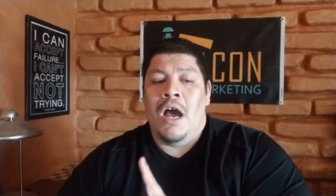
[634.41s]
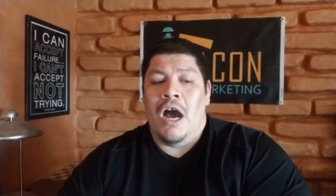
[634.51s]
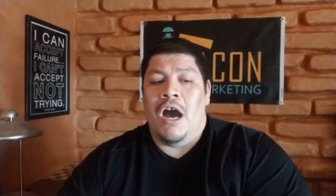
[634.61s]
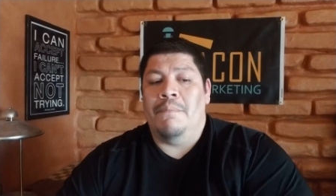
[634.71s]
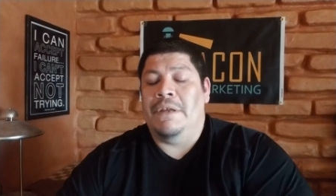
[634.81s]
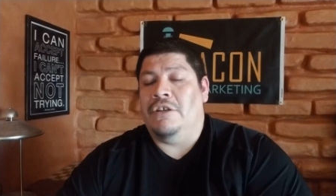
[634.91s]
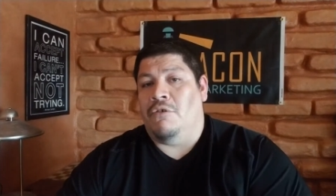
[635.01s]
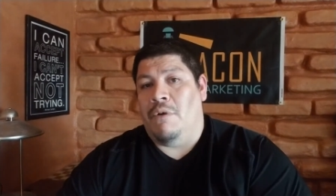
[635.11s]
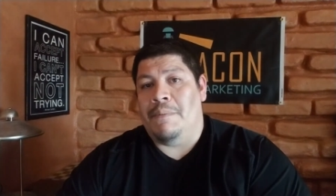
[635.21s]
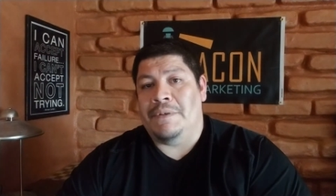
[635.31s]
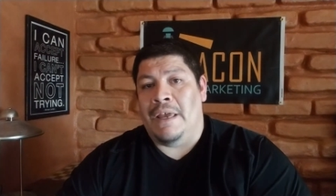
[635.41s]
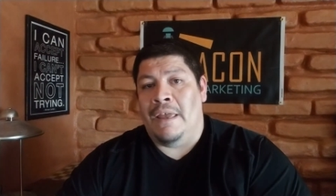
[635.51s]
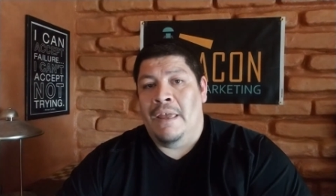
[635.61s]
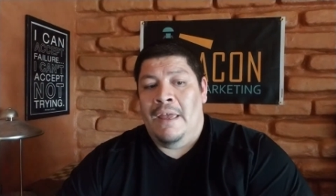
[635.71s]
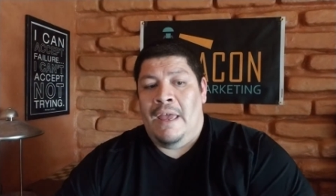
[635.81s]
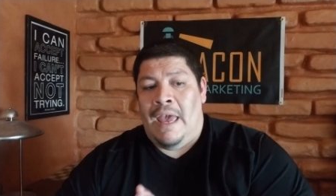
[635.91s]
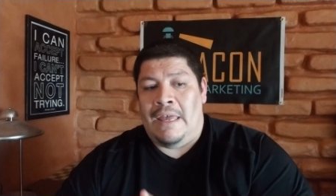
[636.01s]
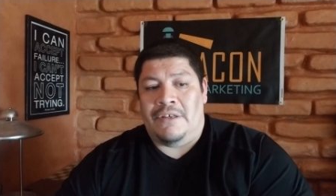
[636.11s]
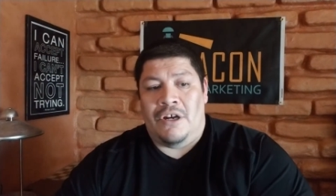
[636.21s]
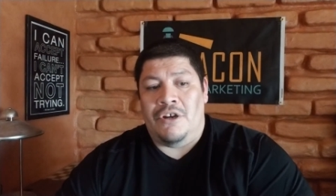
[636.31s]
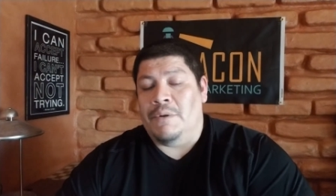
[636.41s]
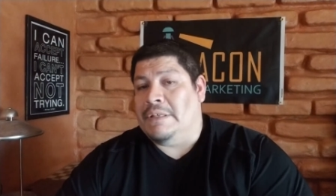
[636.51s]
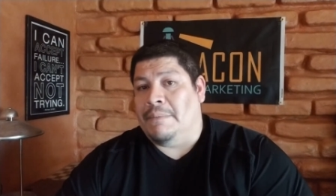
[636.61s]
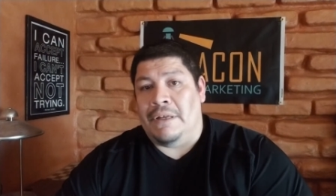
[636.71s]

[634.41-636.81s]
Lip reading: update your website, and start doing something